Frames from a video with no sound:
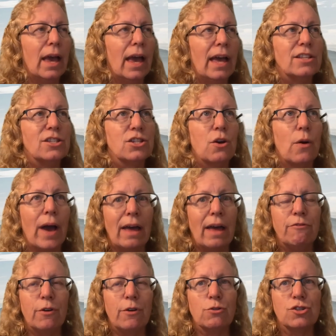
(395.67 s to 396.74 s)
And so
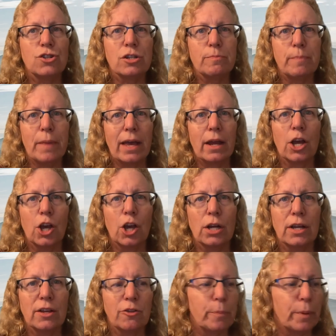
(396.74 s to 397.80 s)
headphones just make it a good
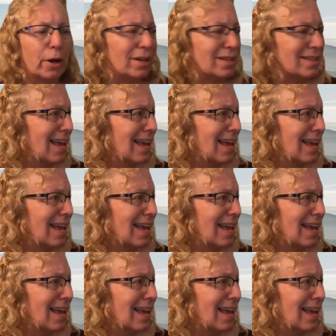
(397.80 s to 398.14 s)
experience.